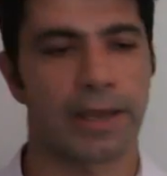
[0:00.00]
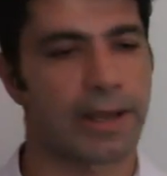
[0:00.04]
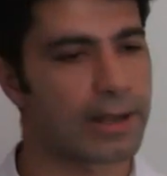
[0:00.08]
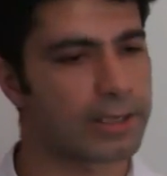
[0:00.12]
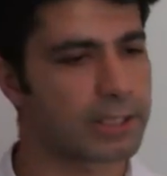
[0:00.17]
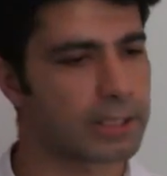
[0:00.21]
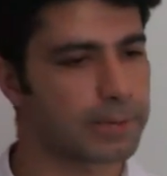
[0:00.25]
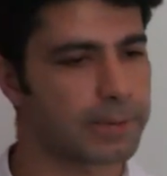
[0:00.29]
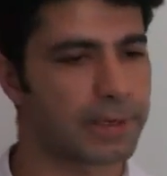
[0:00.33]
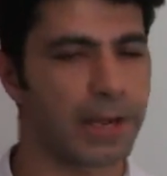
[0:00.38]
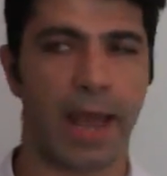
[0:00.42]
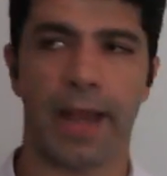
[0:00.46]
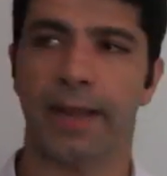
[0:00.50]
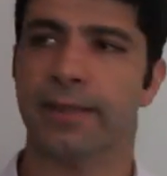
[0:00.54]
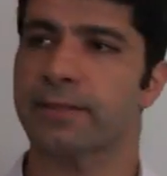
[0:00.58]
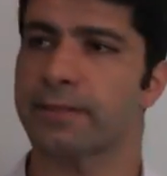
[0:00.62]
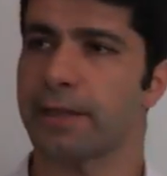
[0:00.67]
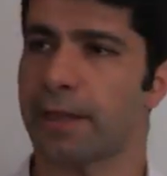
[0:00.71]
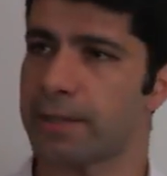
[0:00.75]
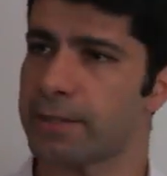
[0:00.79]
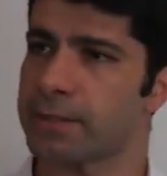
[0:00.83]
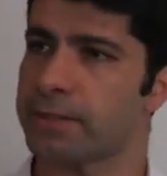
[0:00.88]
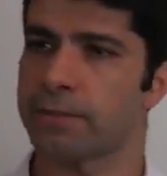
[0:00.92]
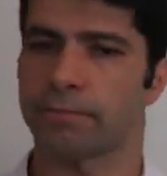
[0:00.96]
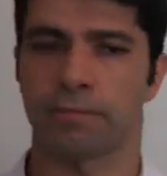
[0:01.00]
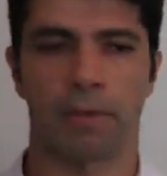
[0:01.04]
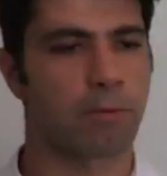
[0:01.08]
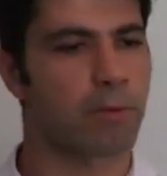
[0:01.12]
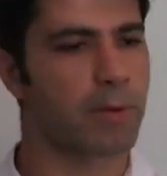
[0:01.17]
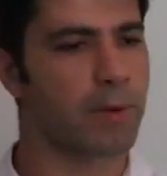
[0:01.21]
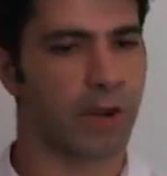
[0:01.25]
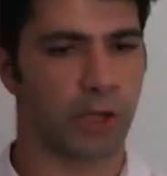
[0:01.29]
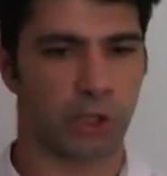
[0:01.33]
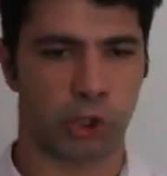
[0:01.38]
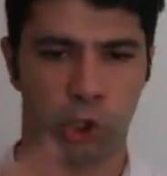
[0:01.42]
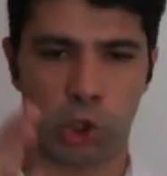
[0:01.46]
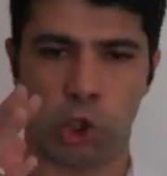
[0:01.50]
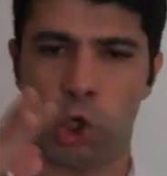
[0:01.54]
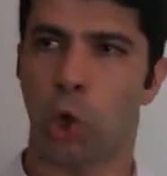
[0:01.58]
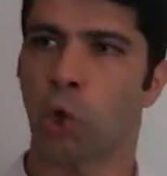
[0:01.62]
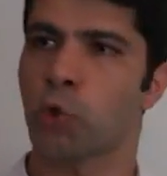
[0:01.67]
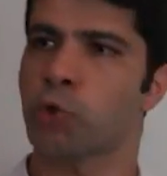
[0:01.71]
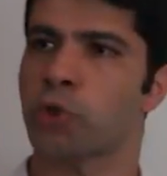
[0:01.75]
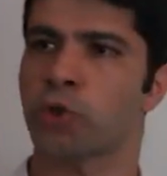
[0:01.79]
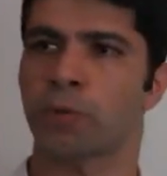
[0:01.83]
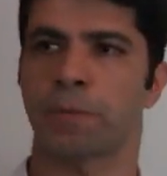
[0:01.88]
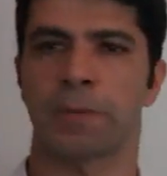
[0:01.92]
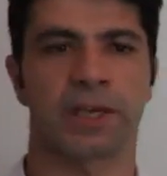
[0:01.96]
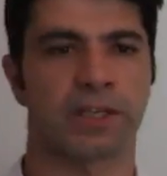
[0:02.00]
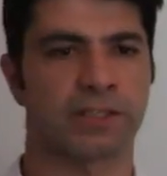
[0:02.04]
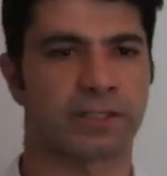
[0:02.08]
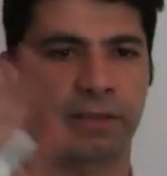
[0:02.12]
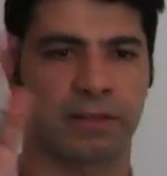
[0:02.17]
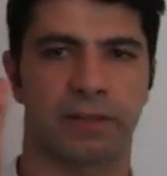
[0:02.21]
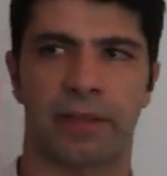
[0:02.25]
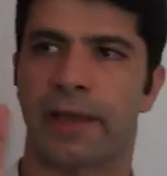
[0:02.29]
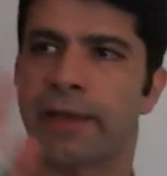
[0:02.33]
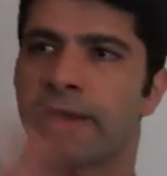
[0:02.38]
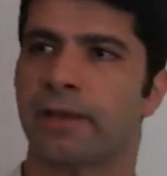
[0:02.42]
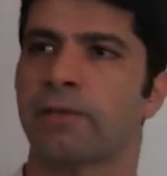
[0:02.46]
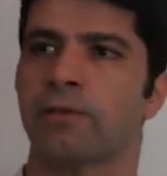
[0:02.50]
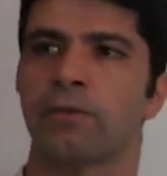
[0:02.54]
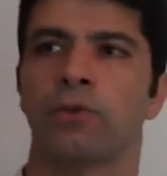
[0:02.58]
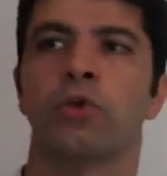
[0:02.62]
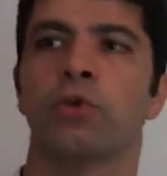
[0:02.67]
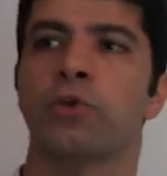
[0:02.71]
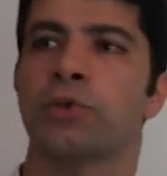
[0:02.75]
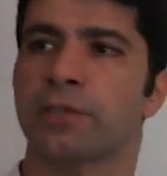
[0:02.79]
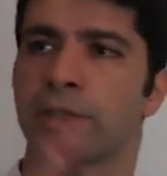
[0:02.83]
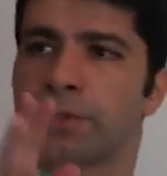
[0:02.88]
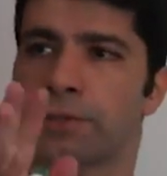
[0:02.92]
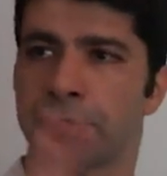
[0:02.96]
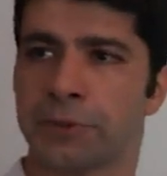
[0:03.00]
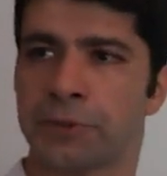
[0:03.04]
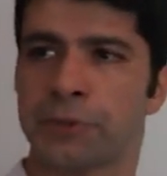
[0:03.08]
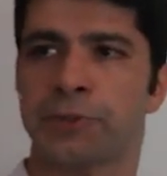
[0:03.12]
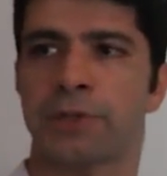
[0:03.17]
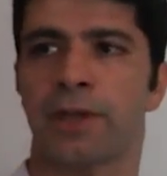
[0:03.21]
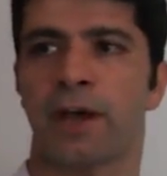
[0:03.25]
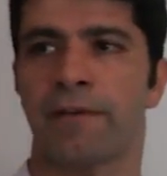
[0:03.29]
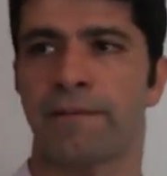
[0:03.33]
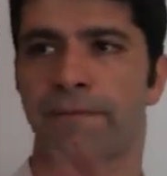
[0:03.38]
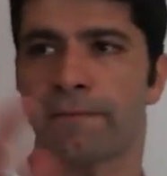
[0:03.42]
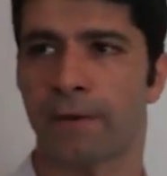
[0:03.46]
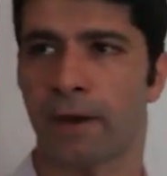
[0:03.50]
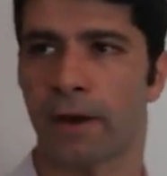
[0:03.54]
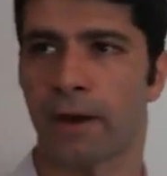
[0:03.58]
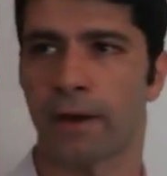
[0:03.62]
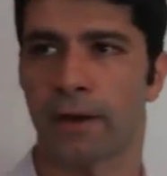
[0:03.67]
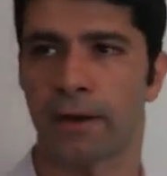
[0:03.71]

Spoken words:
It hasn't been accessed. Memory Manager knows this because it looks at this stuff